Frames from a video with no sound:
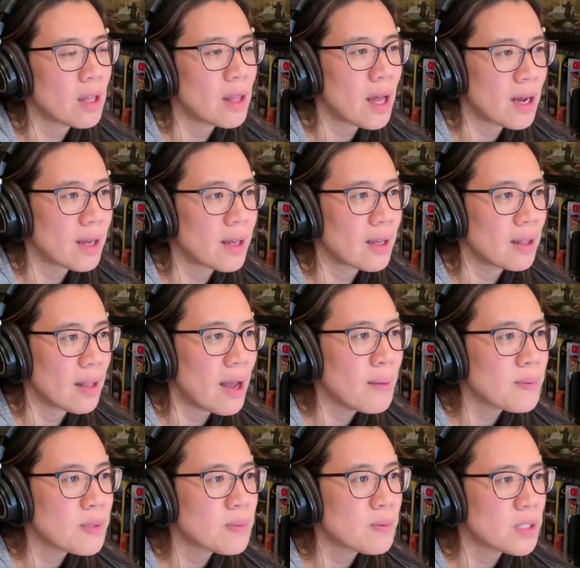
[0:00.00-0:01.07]
lung
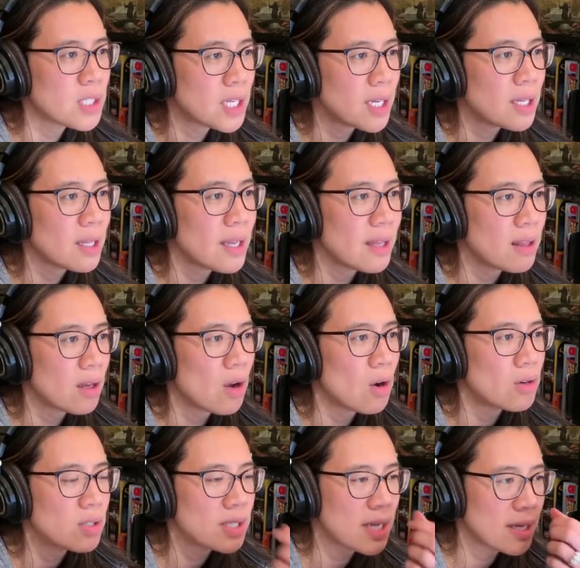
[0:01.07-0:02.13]
collapse, particularly in the
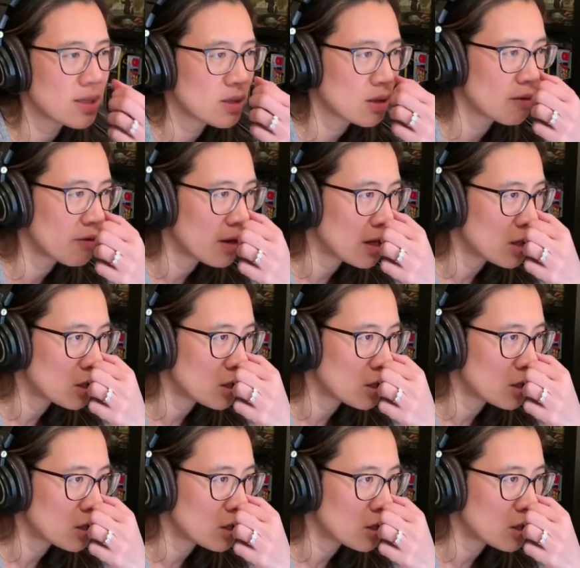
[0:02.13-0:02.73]
context of